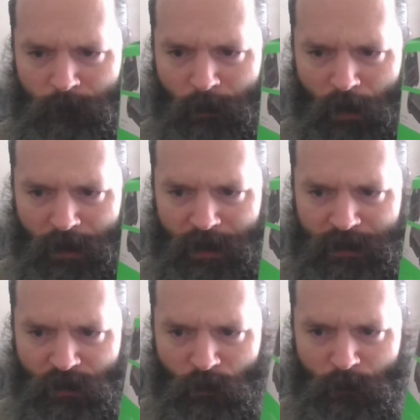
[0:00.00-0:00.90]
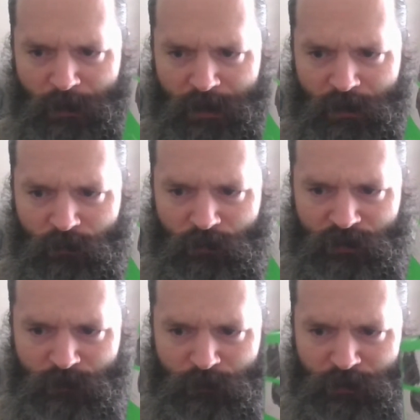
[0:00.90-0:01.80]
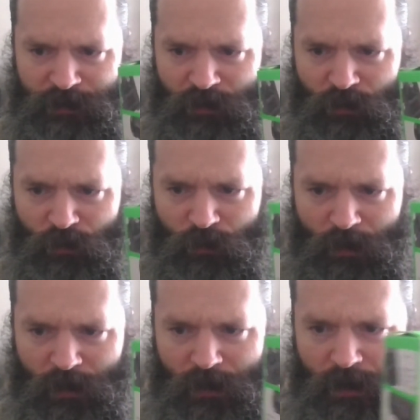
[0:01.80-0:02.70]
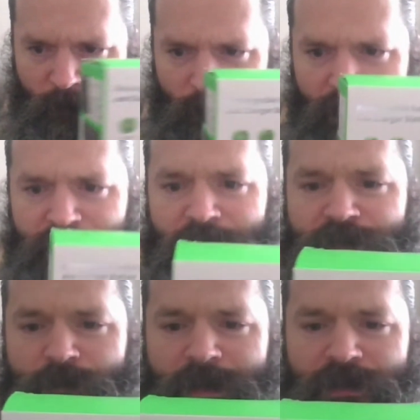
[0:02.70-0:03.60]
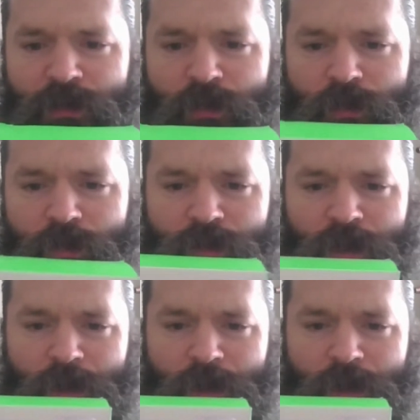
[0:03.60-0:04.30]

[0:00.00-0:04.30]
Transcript: by a company who do some pretty cool um, accessories called